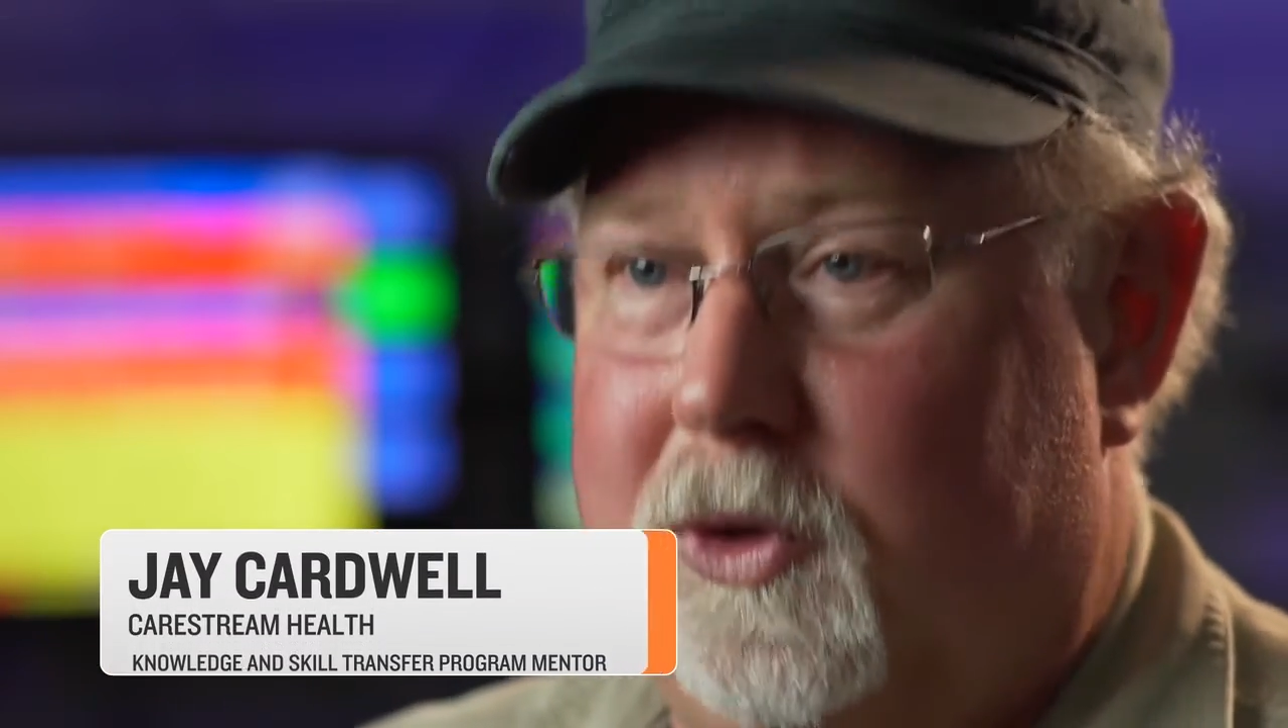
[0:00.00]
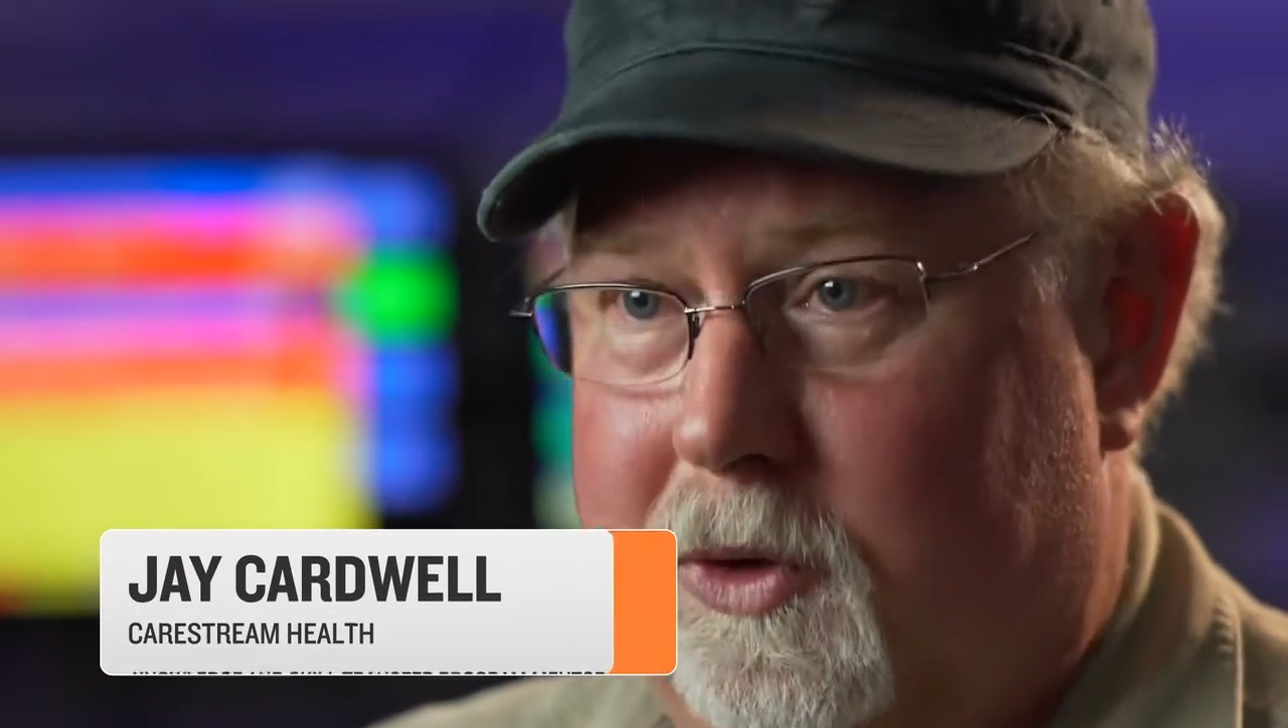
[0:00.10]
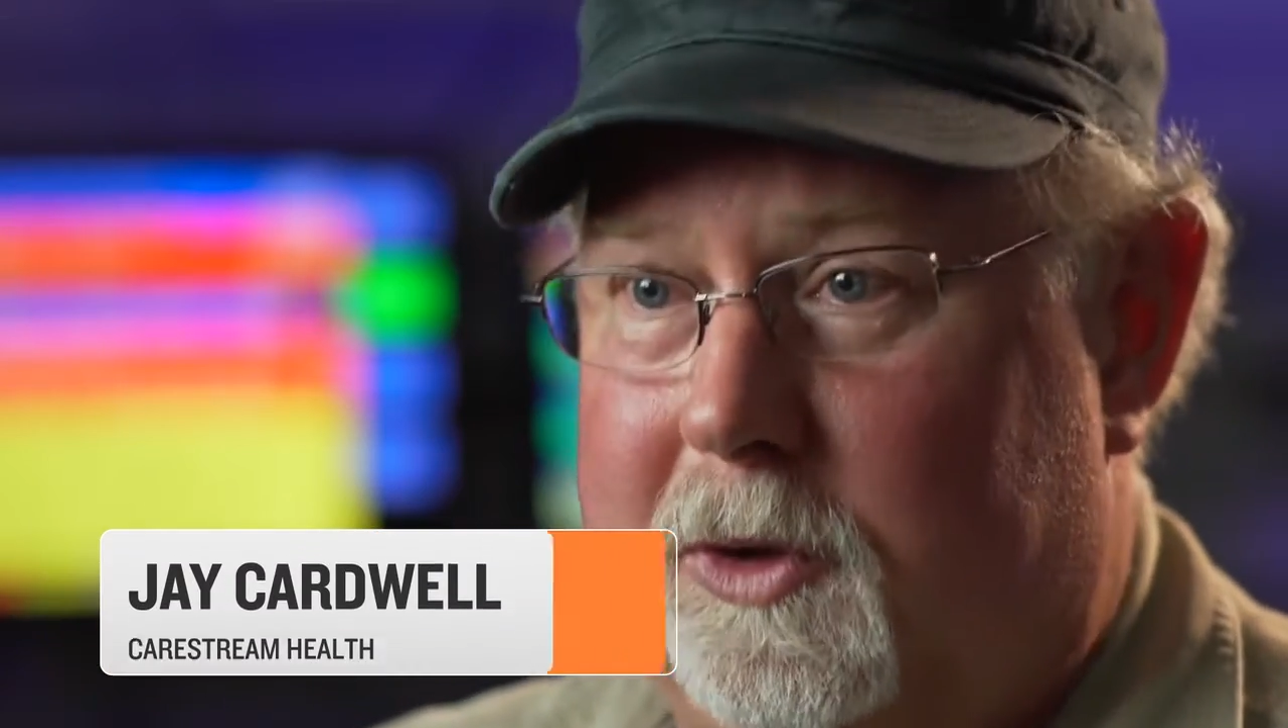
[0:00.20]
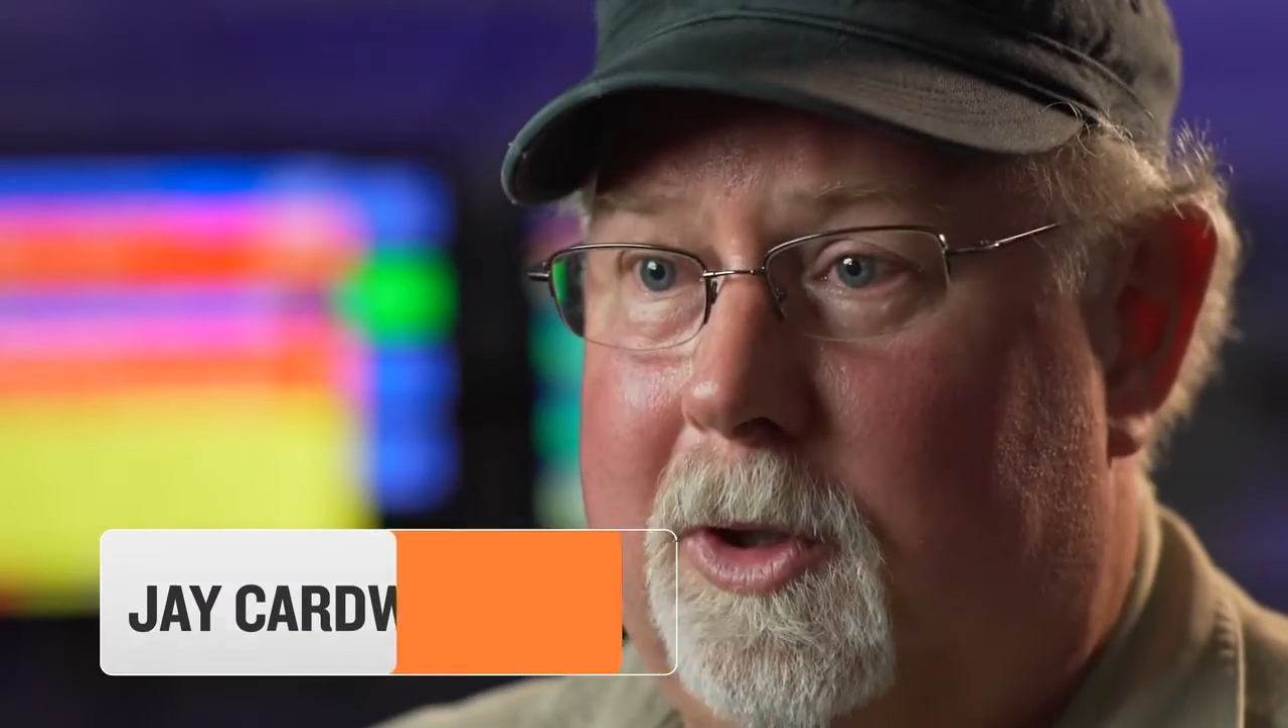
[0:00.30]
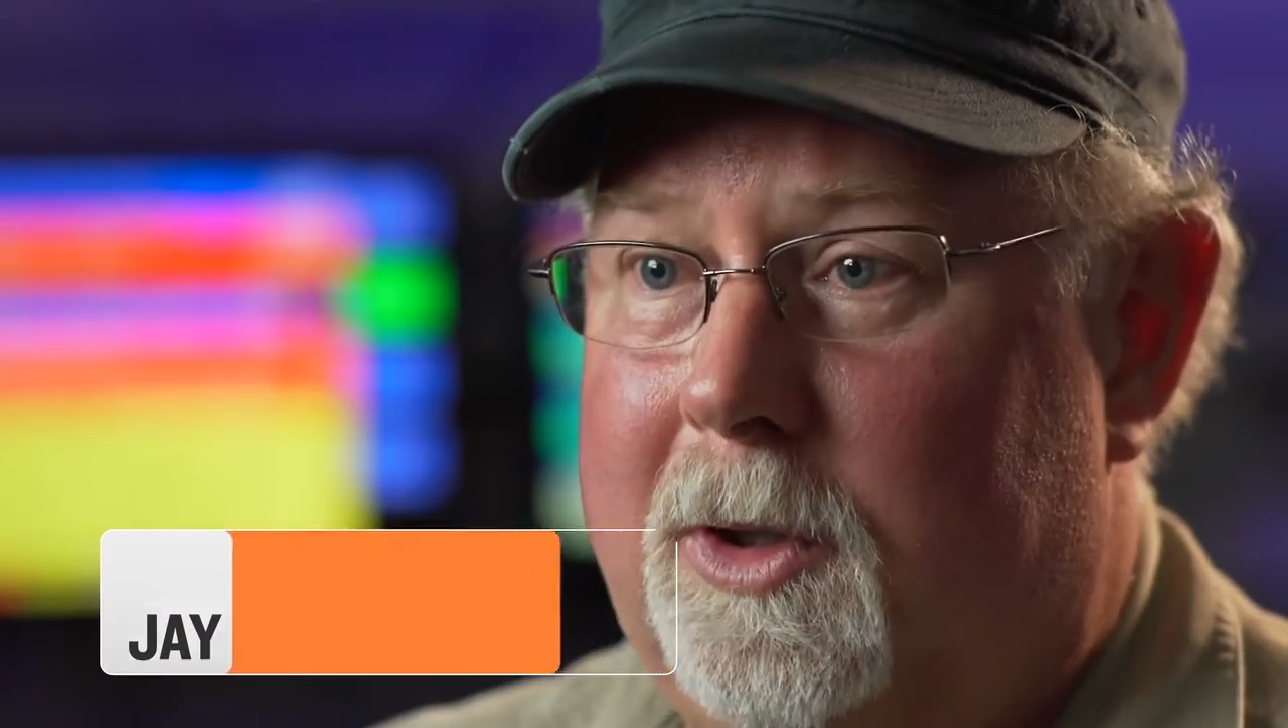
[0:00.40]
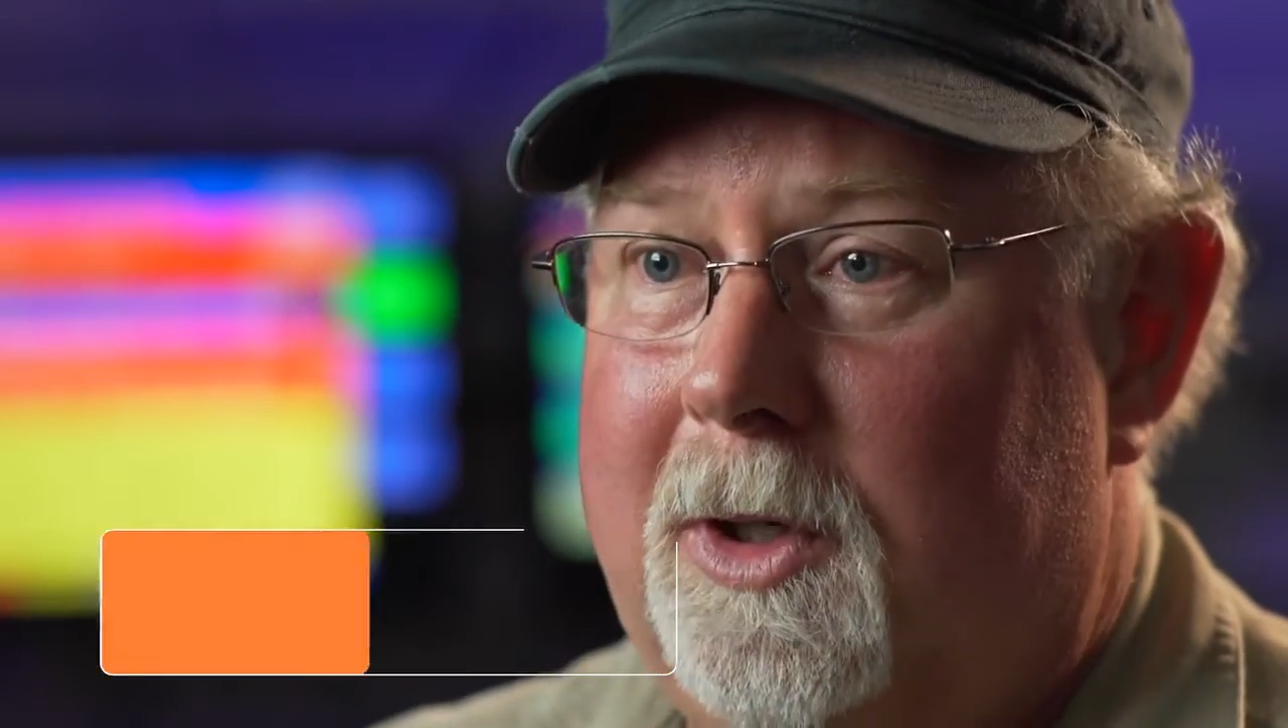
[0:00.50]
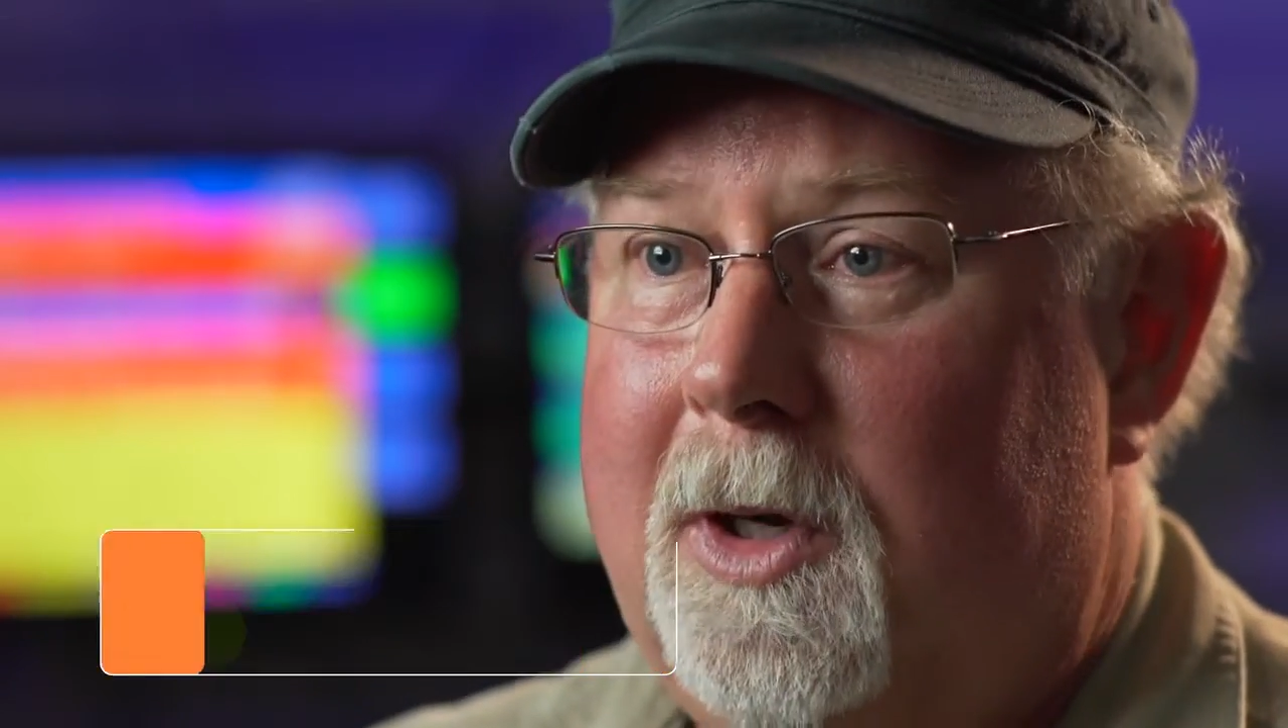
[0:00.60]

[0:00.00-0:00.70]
to learn.